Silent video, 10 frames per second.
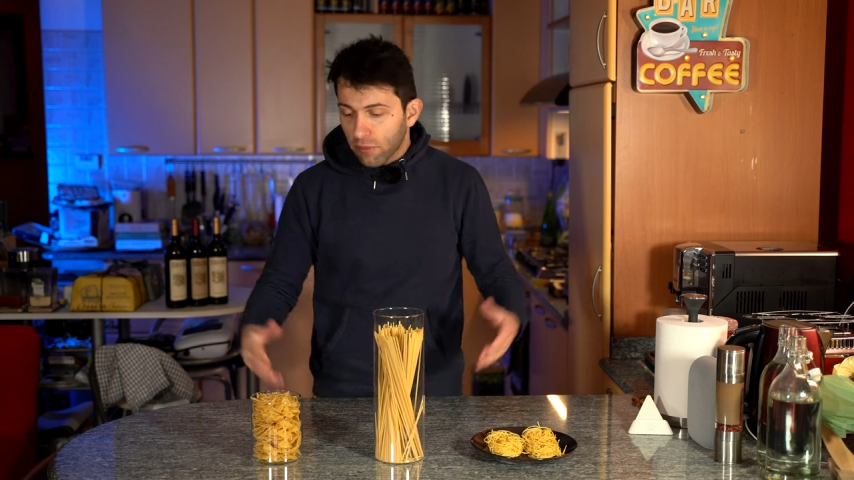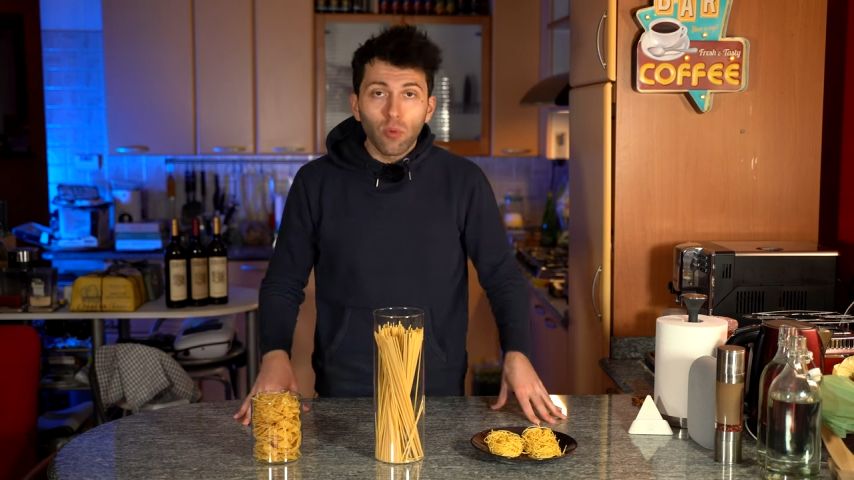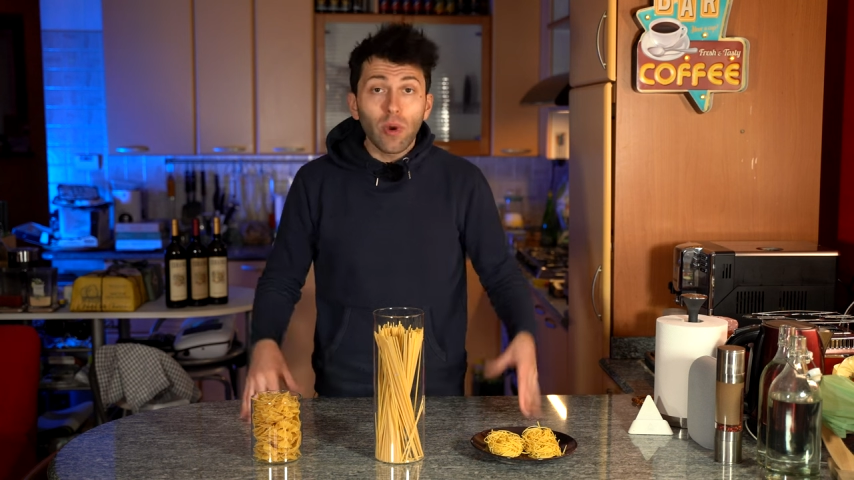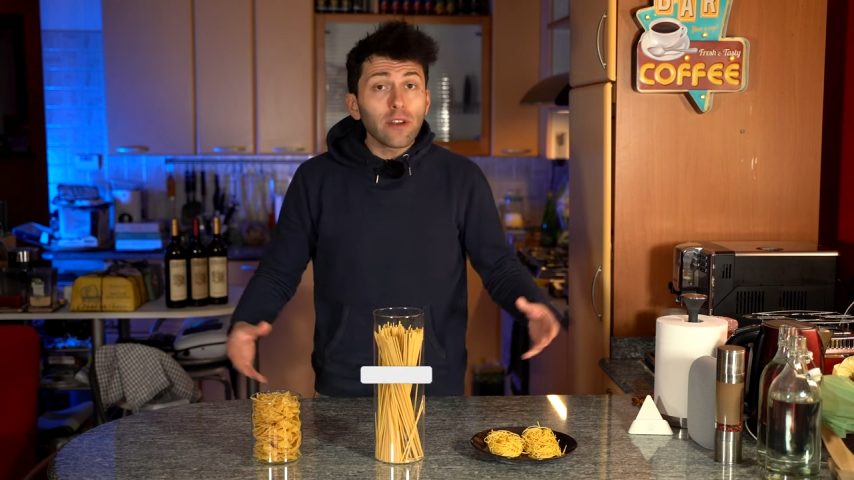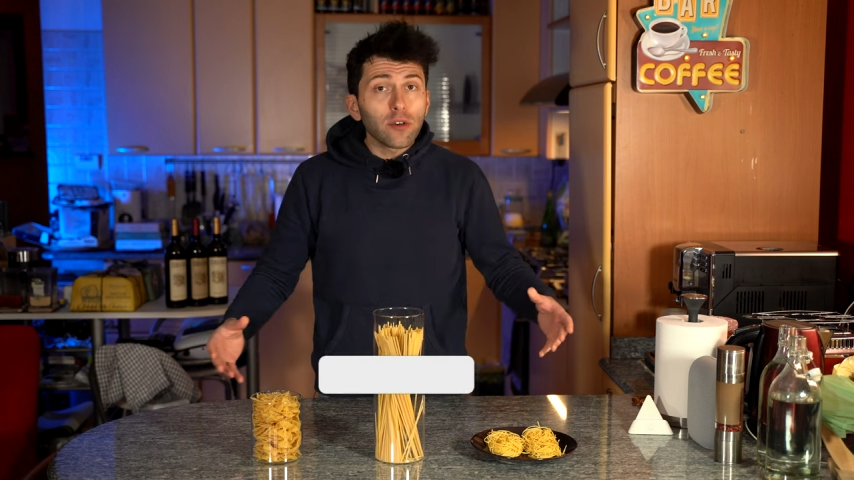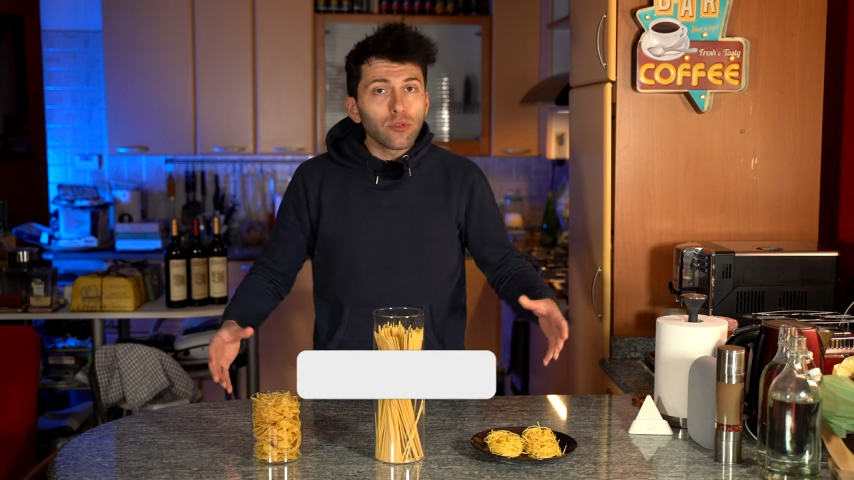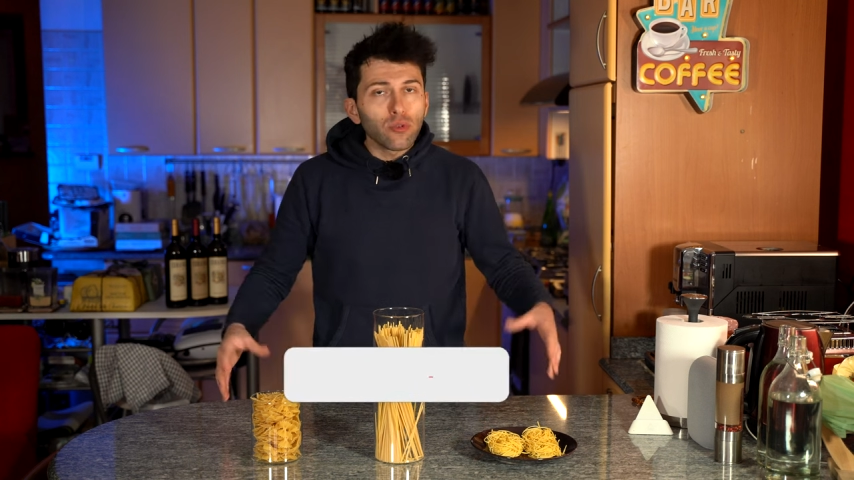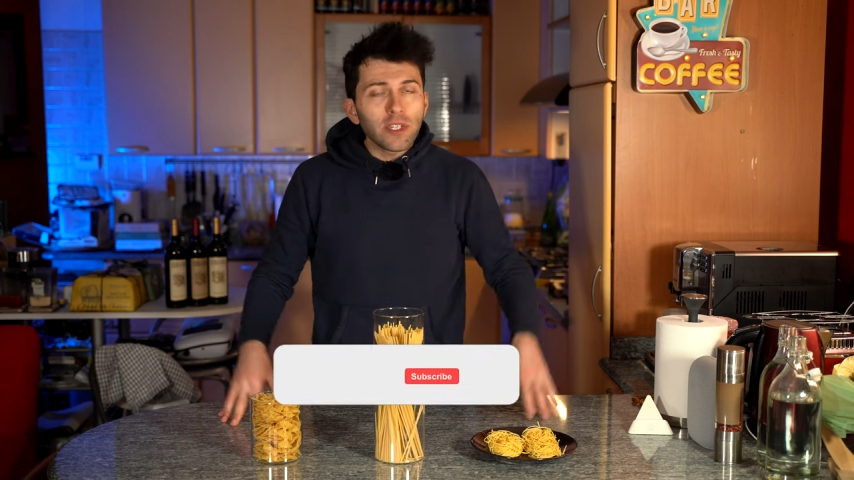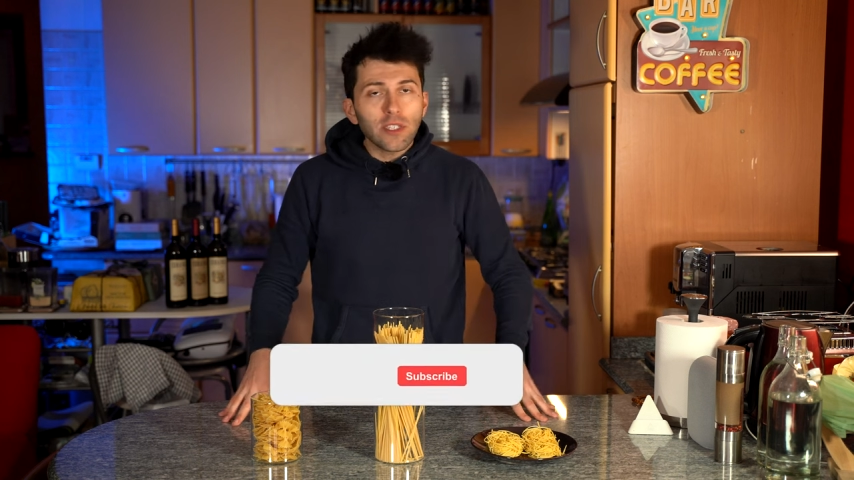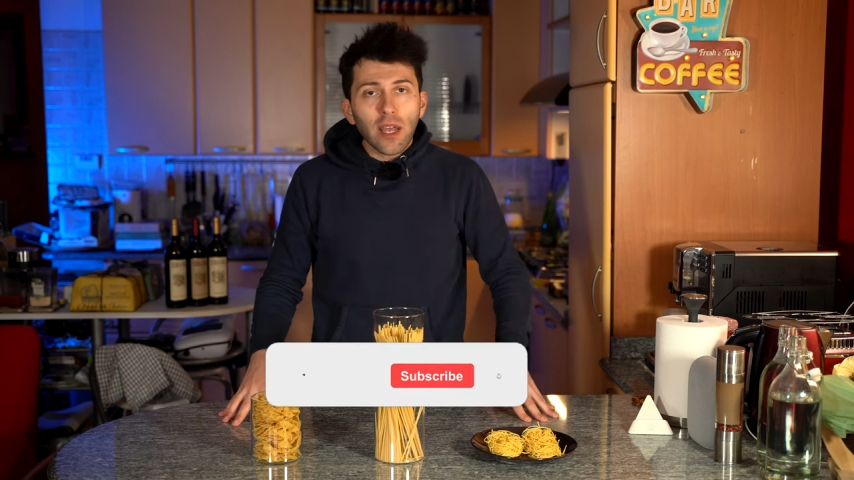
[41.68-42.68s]
Welcome
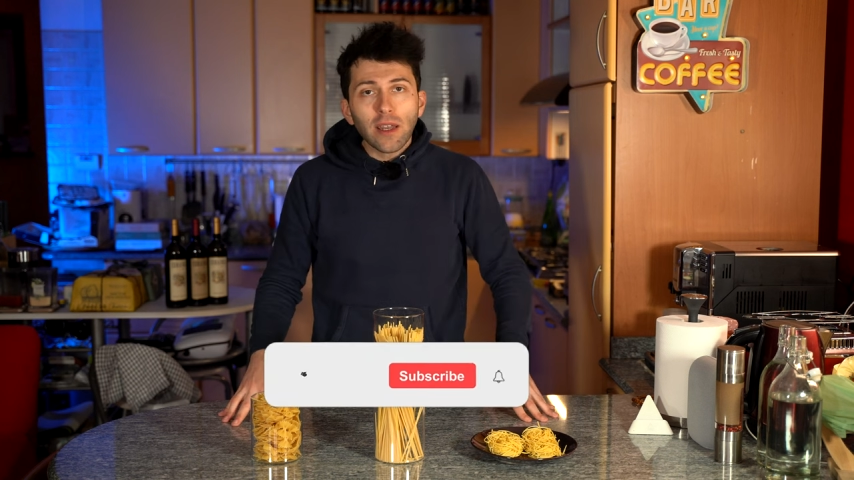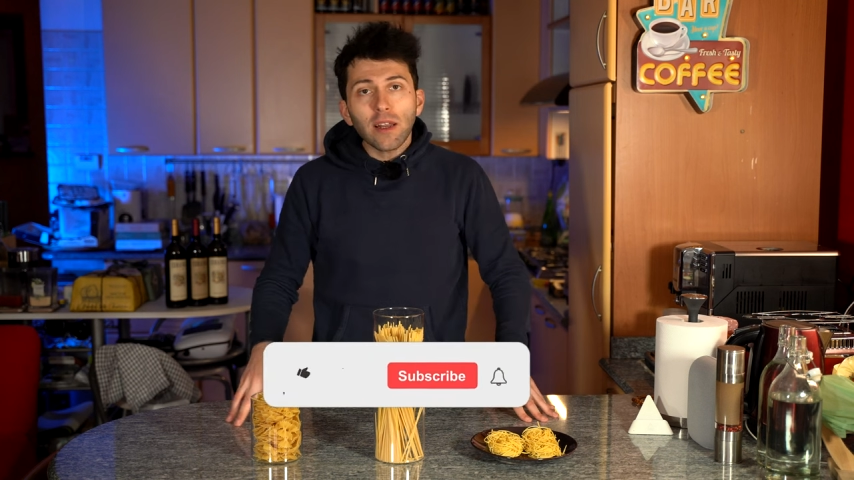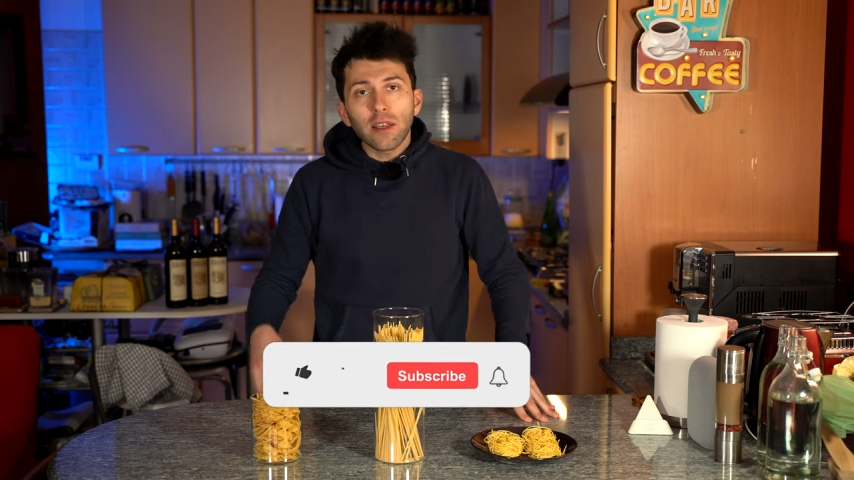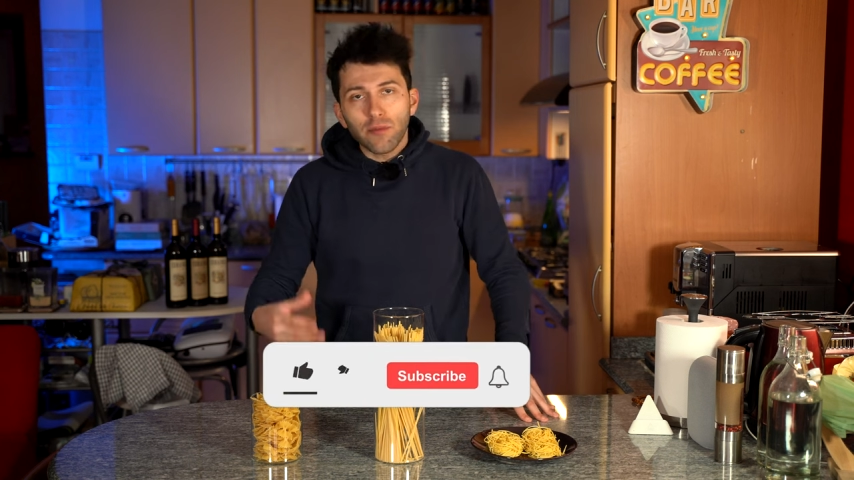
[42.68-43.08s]
to my channel.